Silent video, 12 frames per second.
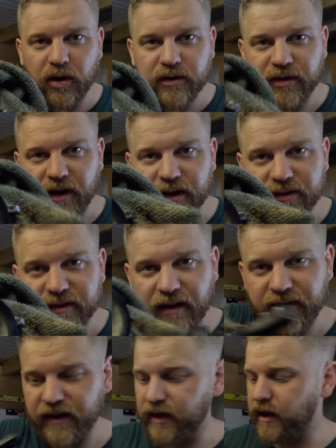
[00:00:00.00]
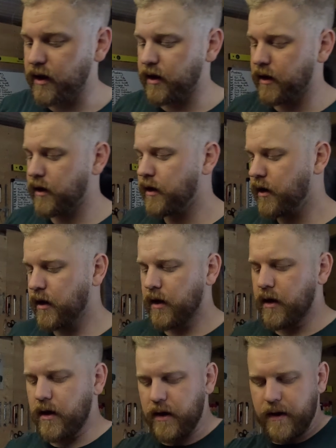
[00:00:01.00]
Loctite and stuff in there,
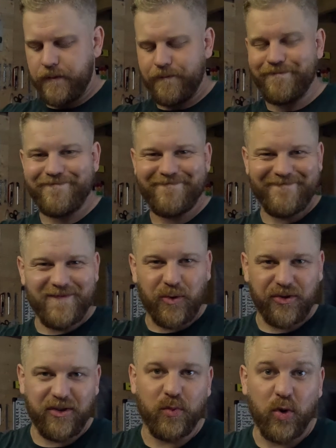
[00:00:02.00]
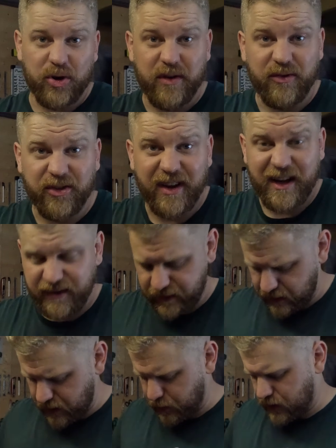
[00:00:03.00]
which is what you've just
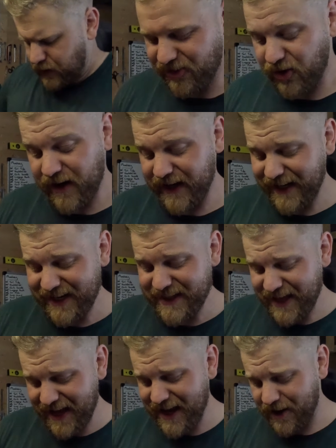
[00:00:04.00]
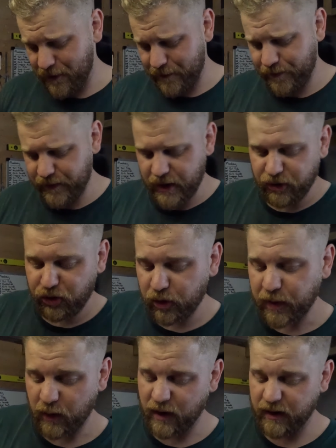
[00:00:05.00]
heated up. Try and clean that out. I
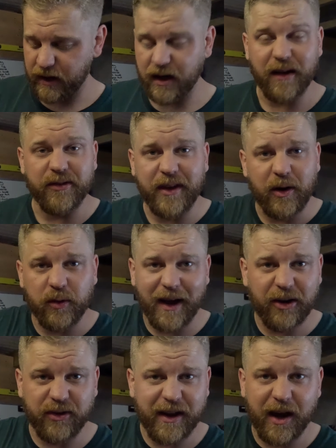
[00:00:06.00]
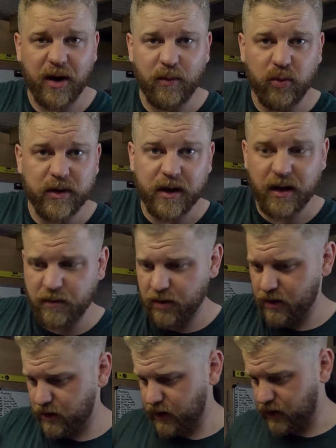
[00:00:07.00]
should be wearing gloves, that would actually help, wouldn't it?
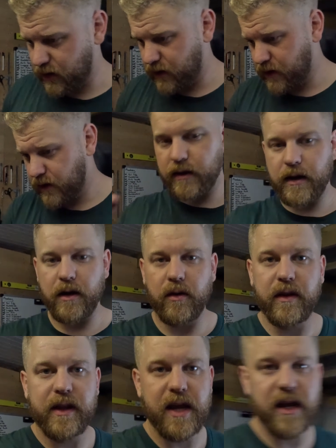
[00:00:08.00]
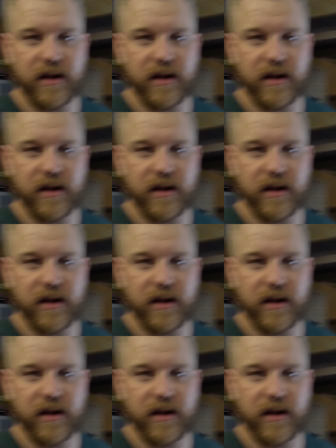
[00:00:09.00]
But you know. Now in the